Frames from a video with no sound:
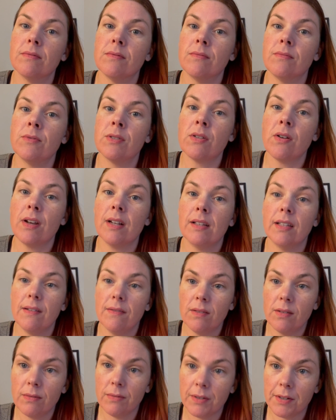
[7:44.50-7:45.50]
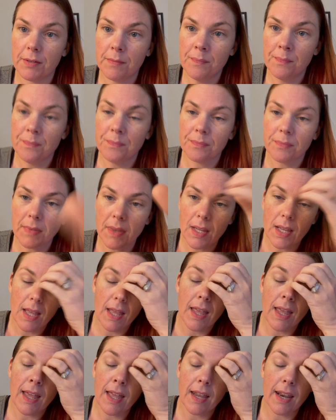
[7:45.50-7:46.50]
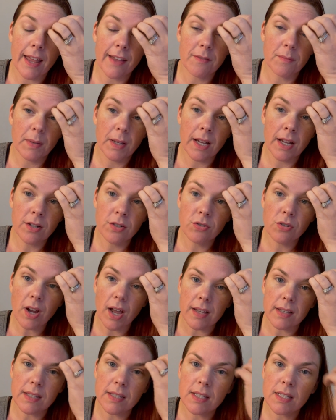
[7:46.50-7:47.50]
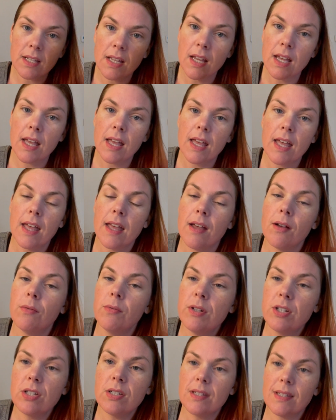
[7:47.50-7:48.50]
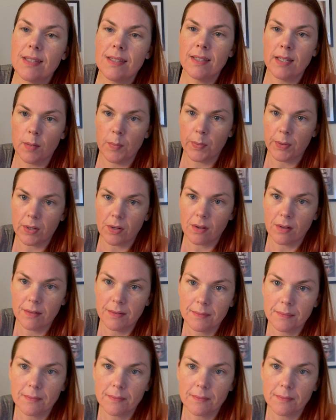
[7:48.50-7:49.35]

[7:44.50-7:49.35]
was going to leave the room and have me undress, which is typical.